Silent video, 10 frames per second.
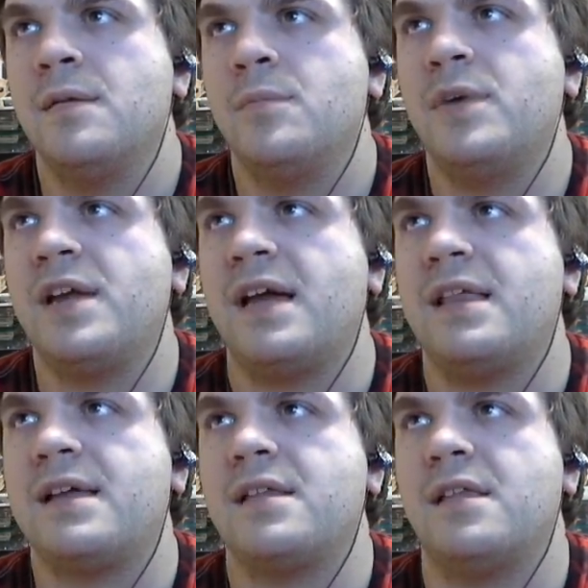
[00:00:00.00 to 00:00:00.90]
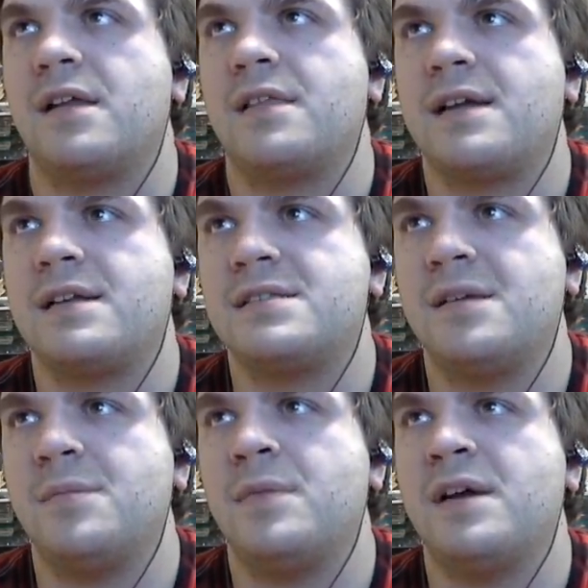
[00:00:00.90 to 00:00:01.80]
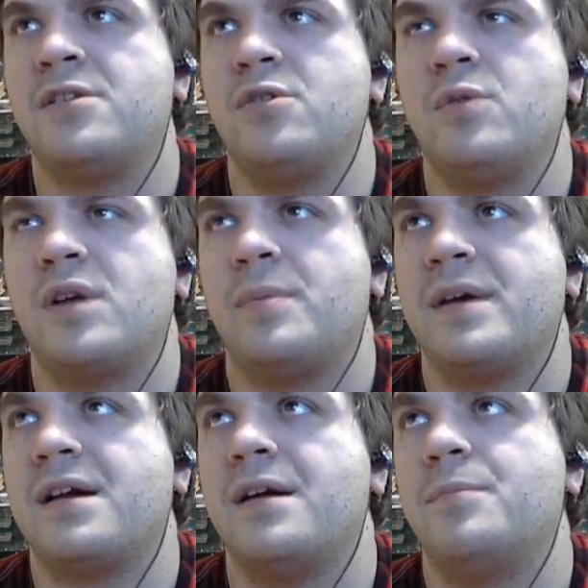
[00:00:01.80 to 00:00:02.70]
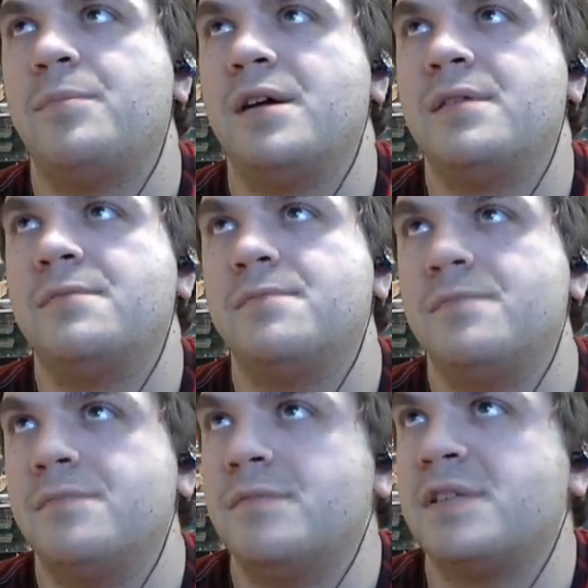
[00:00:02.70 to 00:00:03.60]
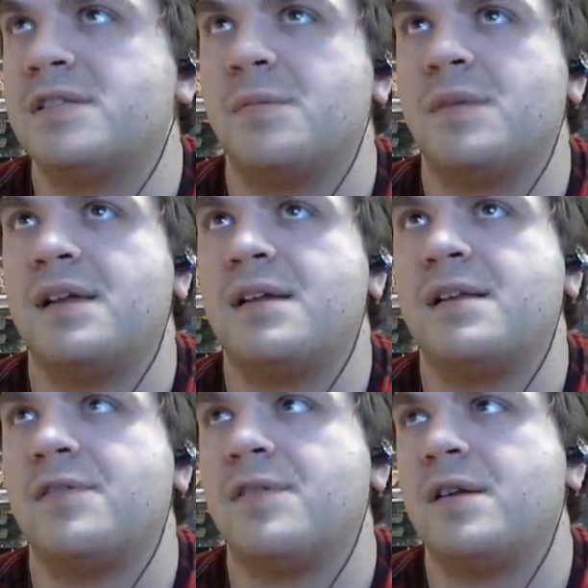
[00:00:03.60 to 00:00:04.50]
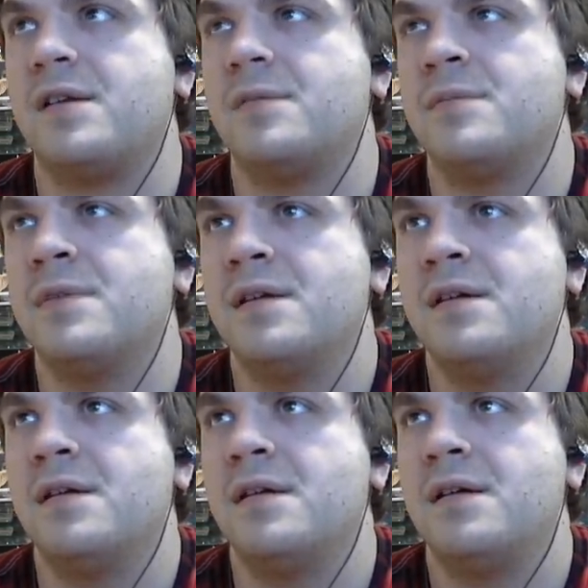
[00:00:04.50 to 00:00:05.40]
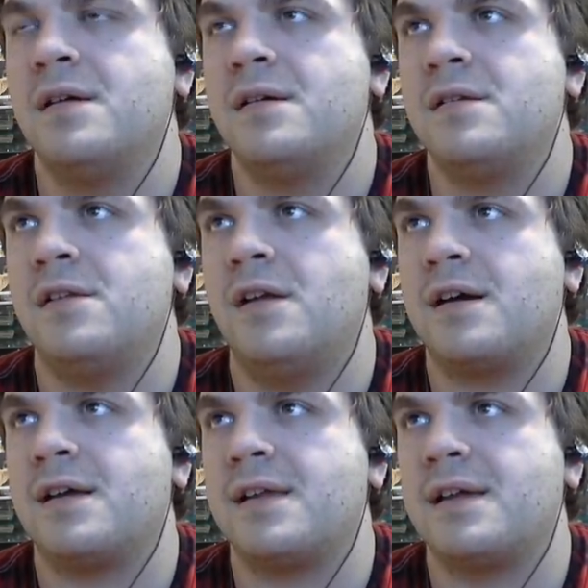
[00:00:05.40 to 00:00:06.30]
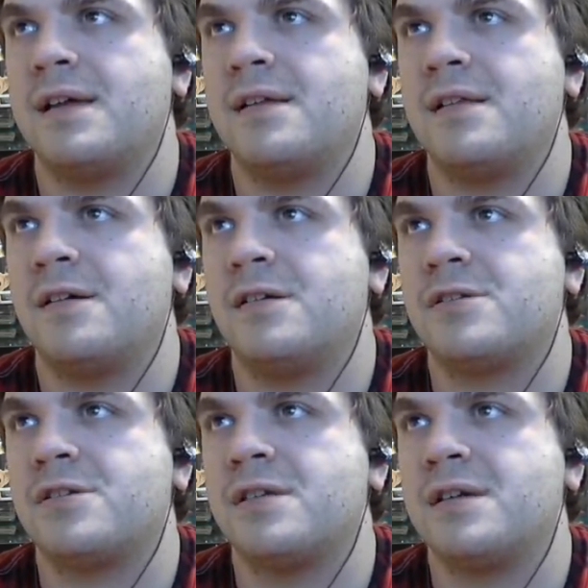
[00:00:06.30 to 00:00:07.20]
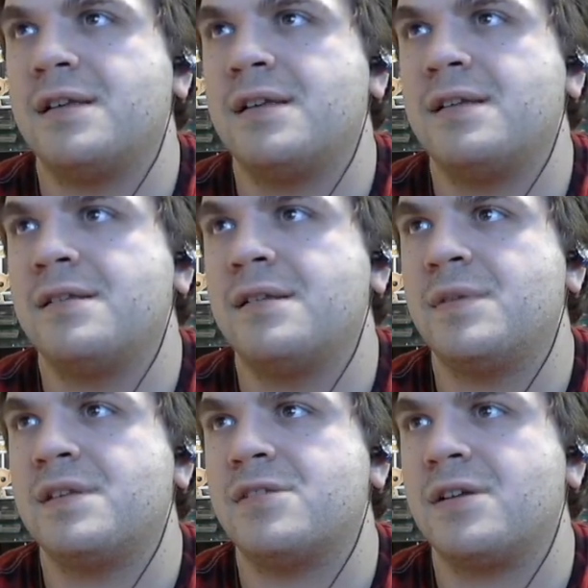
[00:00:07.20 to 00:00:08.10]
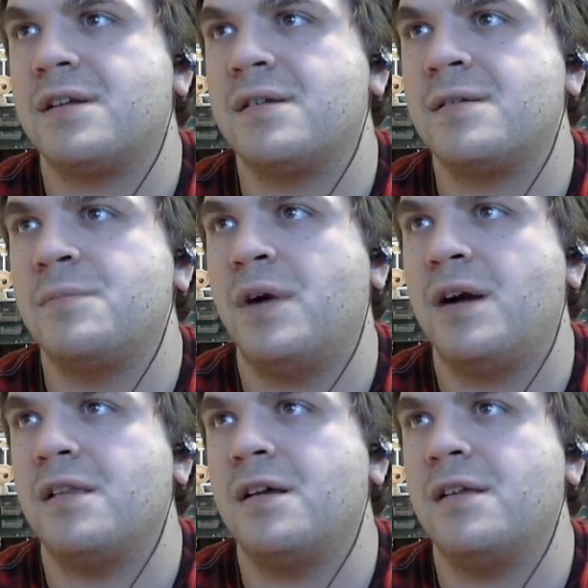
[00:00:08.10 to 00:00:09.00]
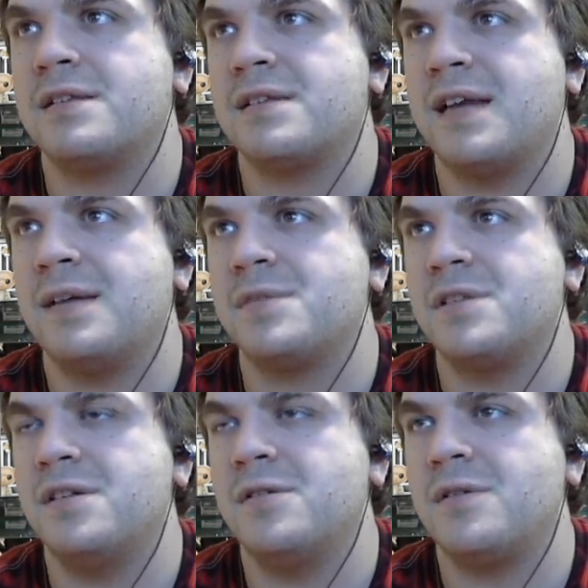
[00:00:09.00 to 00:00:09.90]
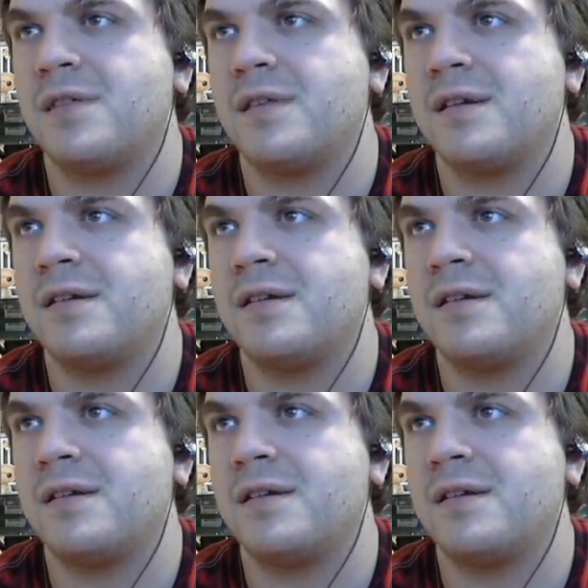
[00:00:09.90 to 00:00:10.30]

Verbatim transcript: But yeah, like a lot of like something I do want to pick up, but it's something that I definitely am not gonna get at launch. I I'm gonna start buying a lot less games. New. You're right.